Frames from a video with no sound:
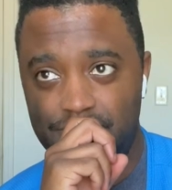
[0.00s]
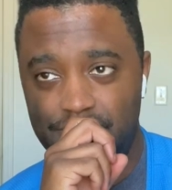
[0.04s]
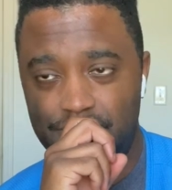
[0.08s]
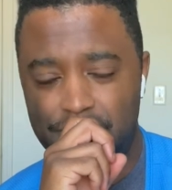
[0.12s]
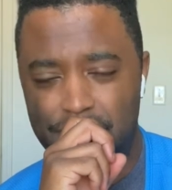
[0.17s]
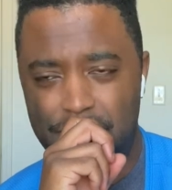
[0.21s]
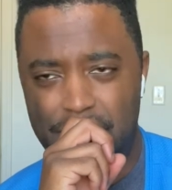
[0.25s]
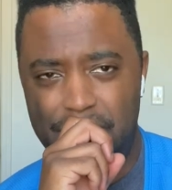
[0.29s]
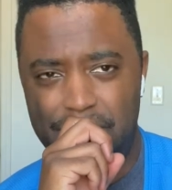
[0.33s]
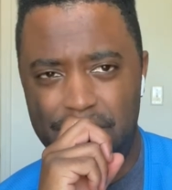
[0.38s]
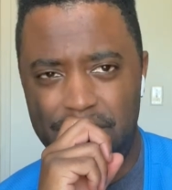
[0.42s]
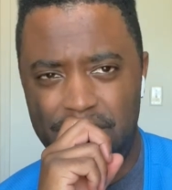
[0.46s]

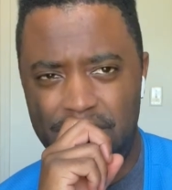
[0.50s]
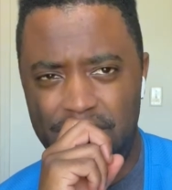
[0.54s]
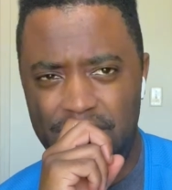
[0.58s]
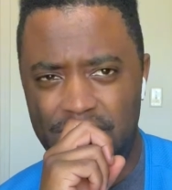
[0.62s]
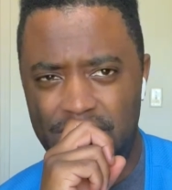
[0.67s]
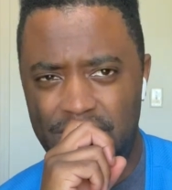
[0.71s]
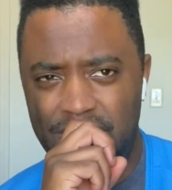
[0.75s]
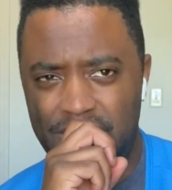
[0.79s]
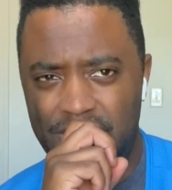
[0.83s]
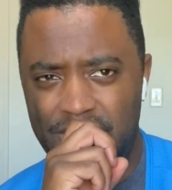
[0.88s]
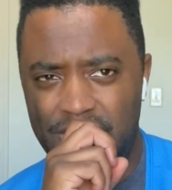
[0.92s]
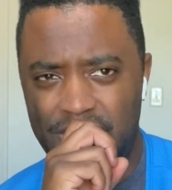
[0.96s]

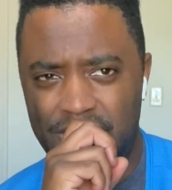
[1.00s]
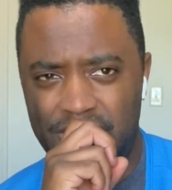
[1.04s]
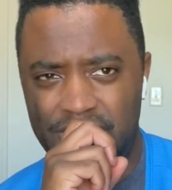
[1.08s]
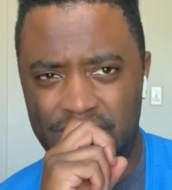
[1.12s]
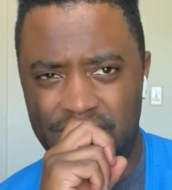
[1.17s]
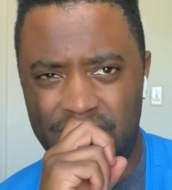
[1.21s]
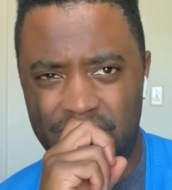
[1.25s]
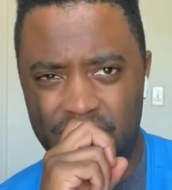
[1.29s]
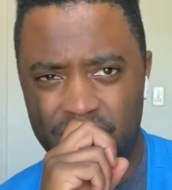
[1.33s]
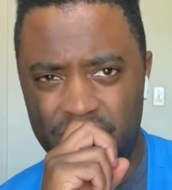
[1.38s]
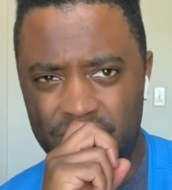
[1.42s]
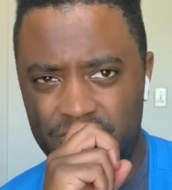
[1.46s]
maybe a
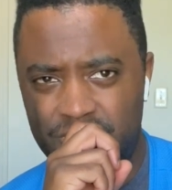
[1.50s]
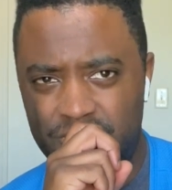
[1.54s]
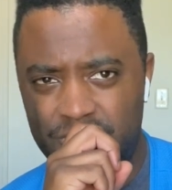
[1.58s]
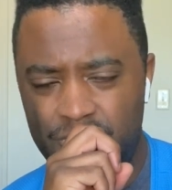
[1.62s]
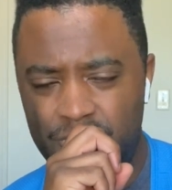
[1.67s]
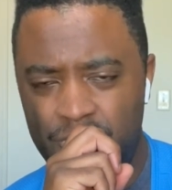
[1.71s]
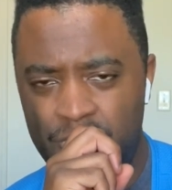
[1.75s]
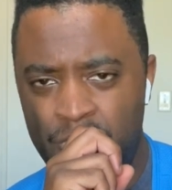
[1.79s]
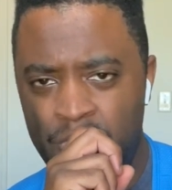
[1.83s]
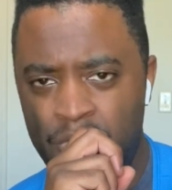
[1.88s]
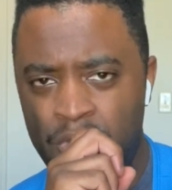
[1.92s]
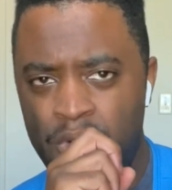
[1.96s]
year or
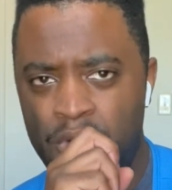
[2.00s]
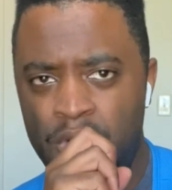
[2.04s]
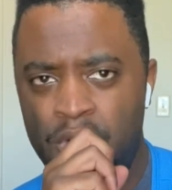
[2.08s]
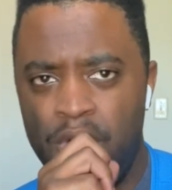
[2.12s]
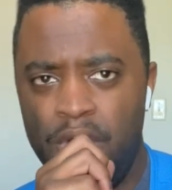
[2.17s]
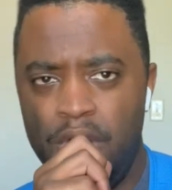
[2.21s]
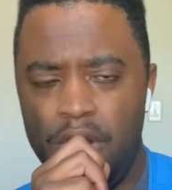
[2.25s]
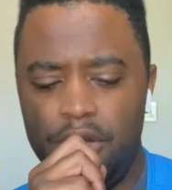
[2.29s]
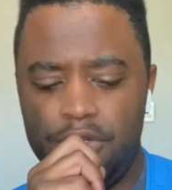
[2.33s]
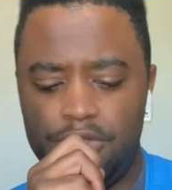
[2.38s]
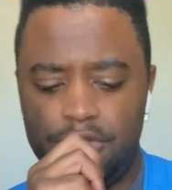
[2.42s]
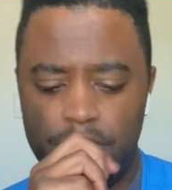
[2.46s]
two
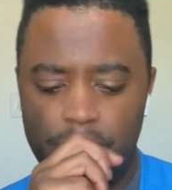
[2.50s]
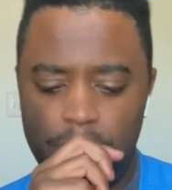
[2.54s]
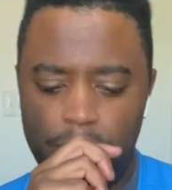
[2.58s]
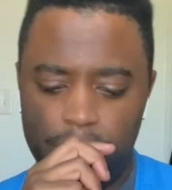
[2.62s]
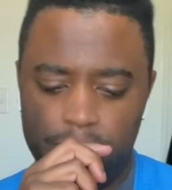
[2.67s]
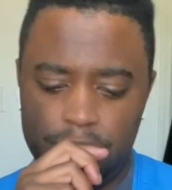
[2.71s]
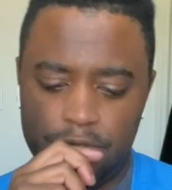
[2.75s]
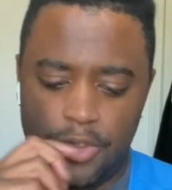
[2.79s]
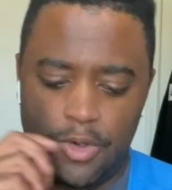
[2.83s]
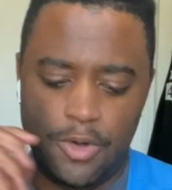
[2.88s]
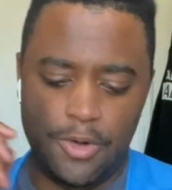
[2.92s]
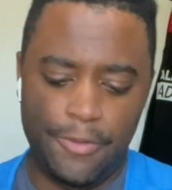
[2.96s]
or so.
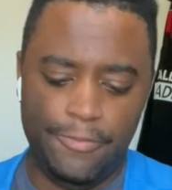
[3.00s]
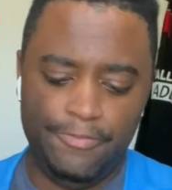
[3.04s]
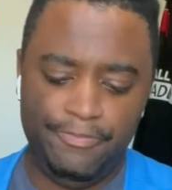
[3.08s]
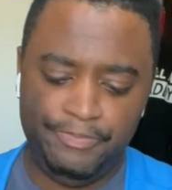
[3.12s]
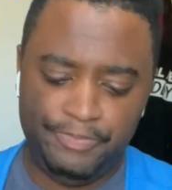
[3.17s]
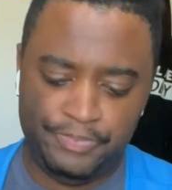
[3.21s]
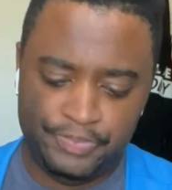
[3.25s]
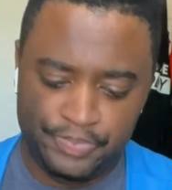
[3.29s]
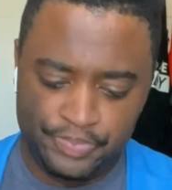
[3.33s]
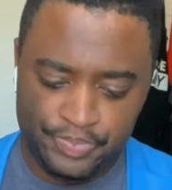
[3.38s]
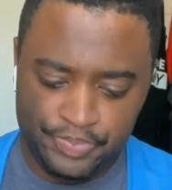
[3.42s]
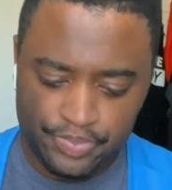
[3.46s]
So
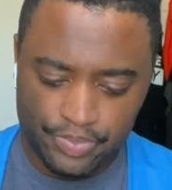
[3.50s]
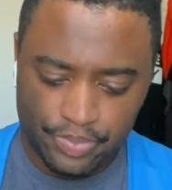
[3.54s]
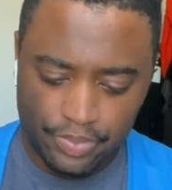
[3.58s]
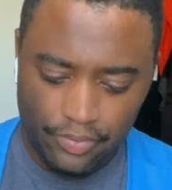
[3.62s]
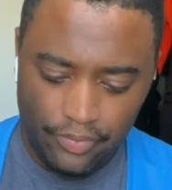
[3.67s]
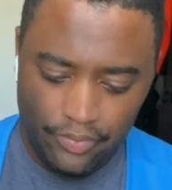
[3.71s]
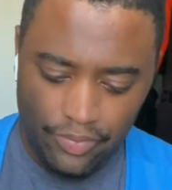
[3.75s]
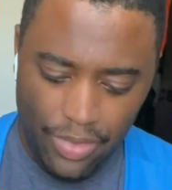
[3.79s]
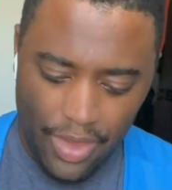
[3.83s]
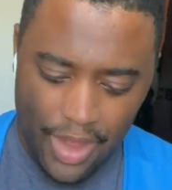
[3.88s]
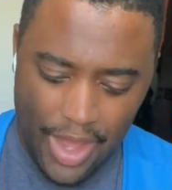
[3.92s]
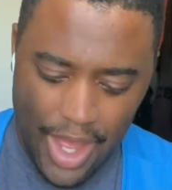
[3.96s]

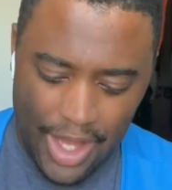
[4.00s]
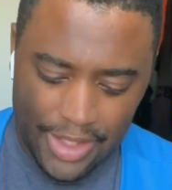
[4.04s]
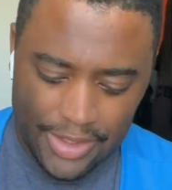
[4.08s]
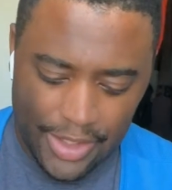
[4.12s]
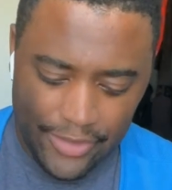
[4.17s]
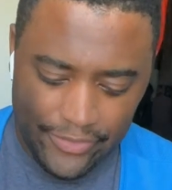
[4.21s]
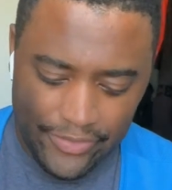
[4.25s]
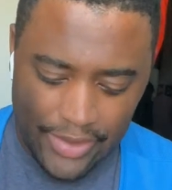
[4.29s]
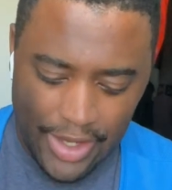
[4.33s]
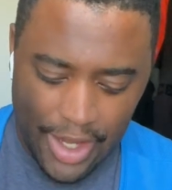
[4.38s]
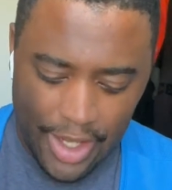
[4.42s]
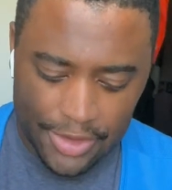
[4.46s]
I
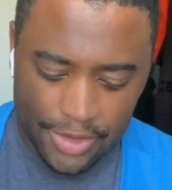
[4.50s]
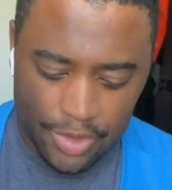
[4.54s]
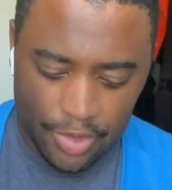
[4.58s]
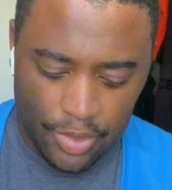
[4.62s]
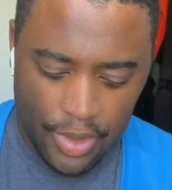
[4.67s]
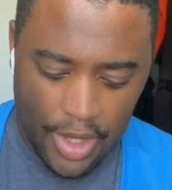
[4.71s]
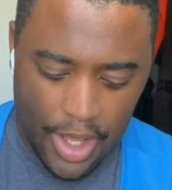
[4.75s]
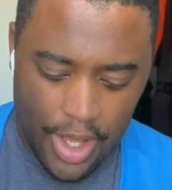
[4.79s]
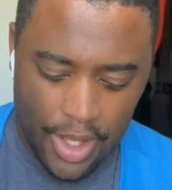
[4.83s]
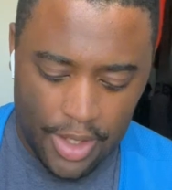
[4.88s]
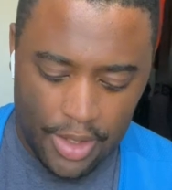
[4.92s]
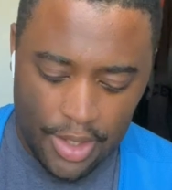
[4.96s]
definitely gotta do
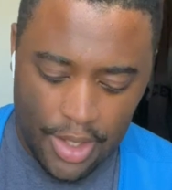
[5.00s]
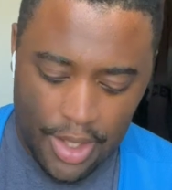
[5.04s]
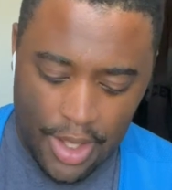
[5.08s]
that.